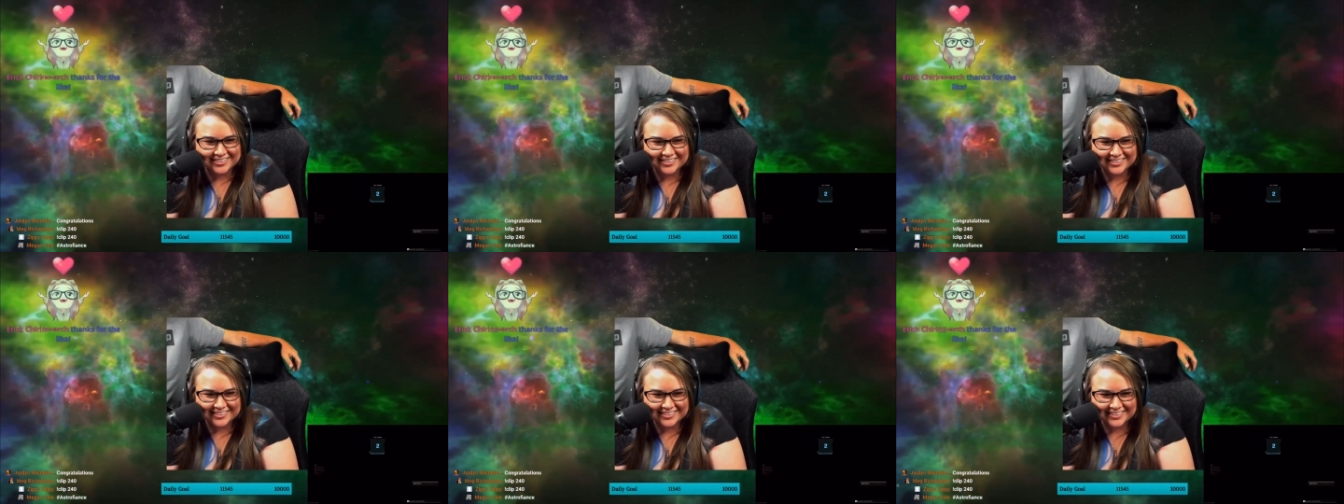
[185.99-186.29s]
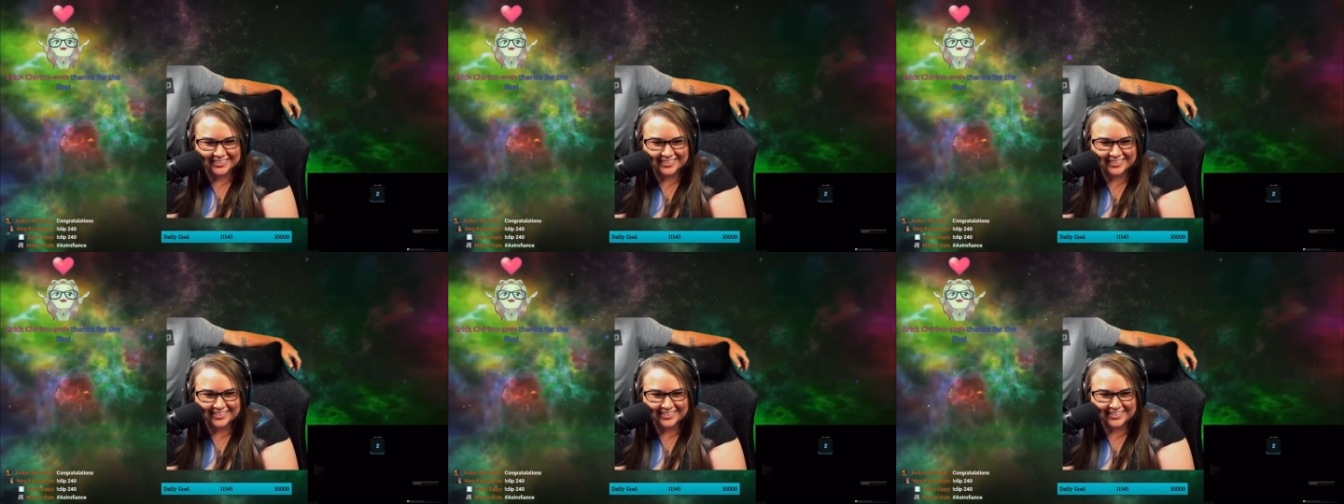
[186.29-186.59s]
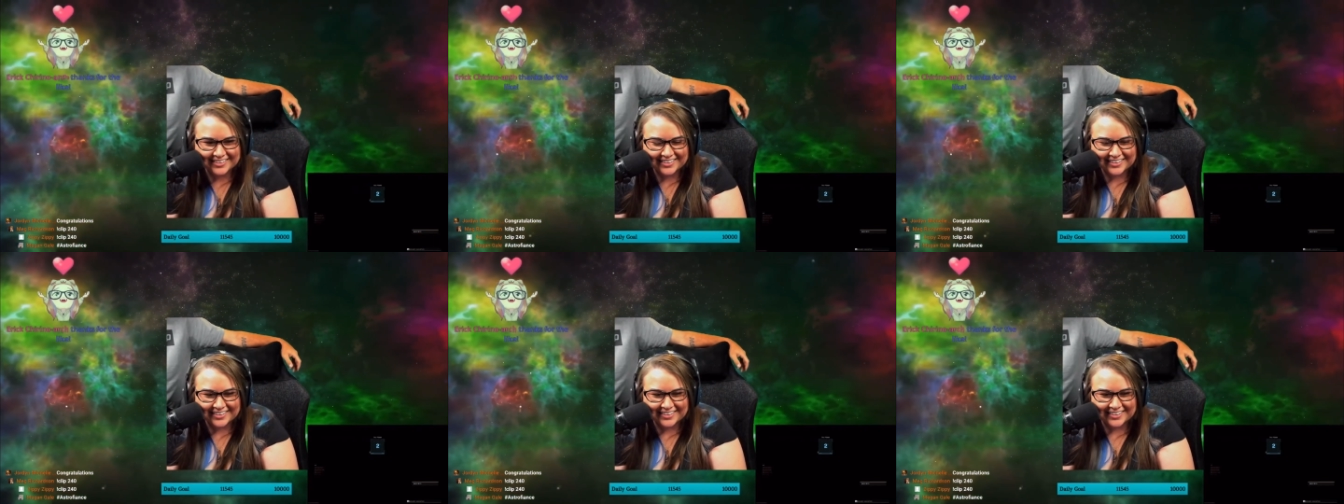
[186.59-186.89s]

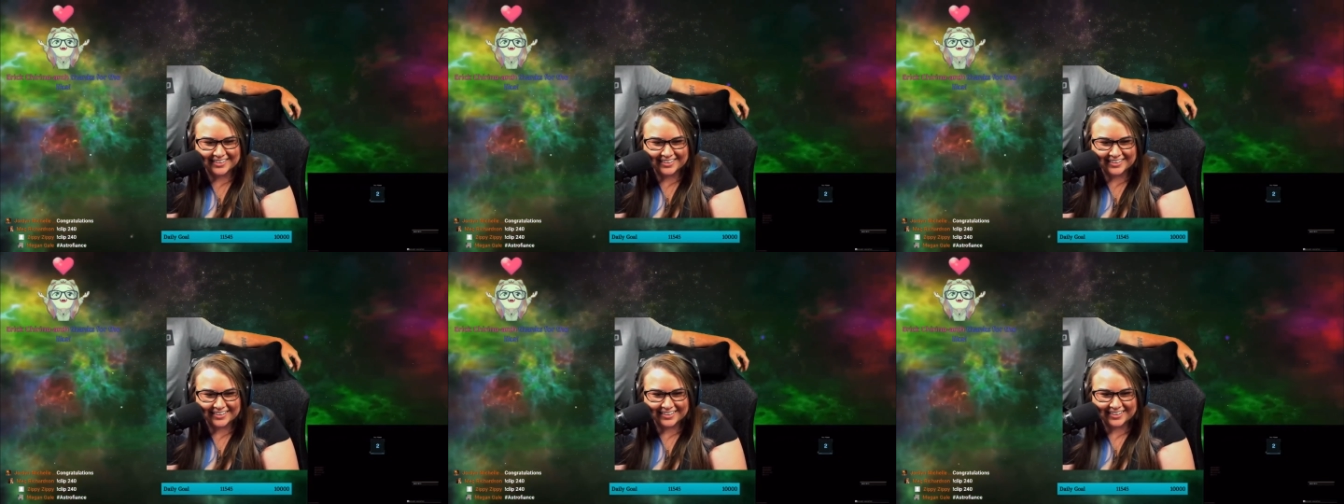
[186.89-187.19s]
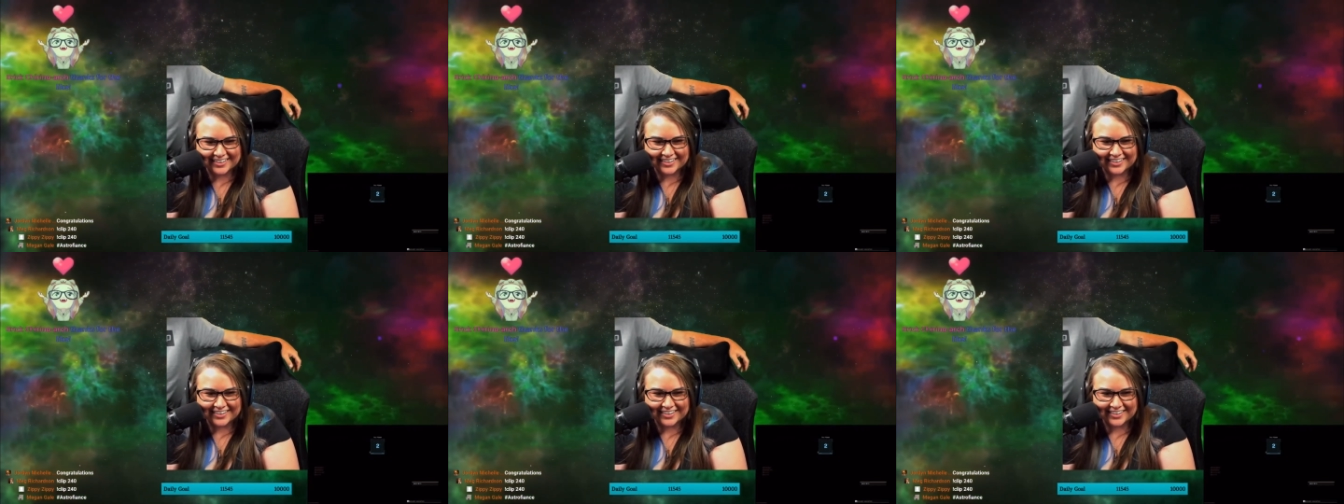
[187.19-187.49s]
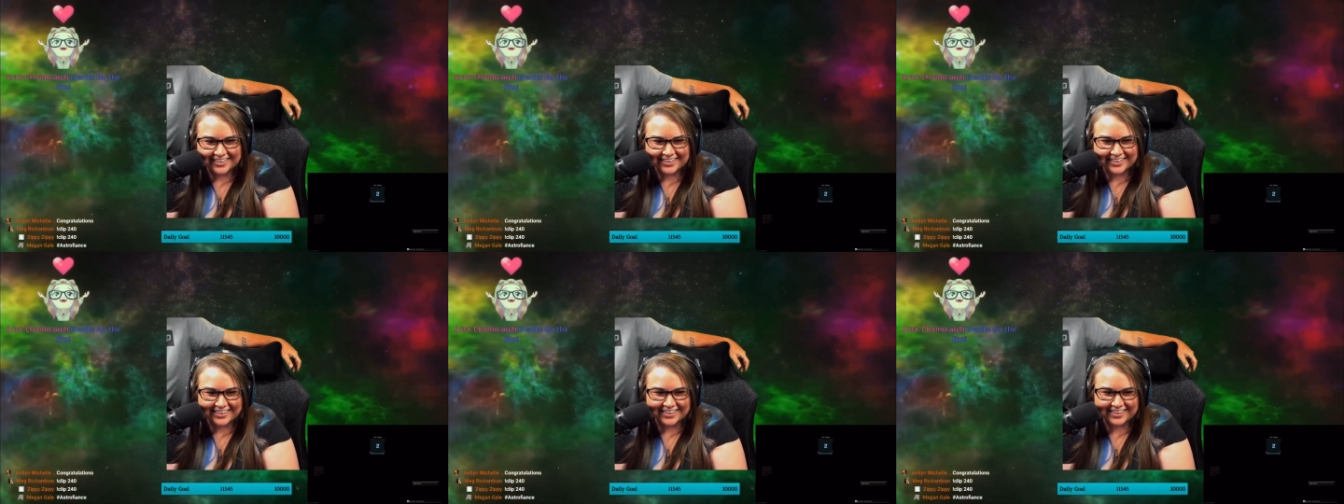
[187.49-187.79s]
Enjoy being
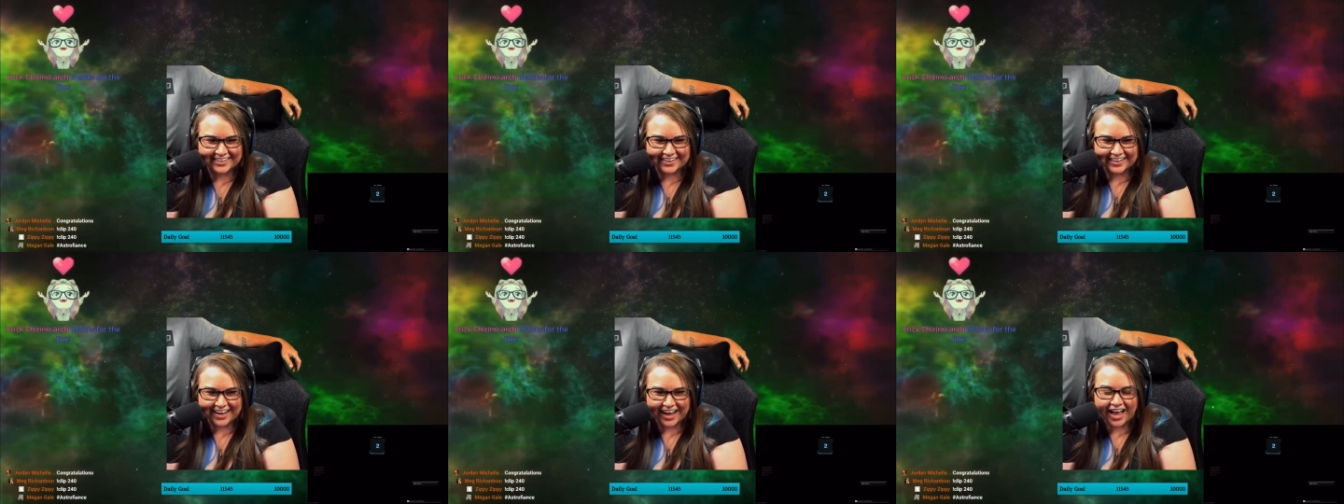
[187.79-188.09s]
liked.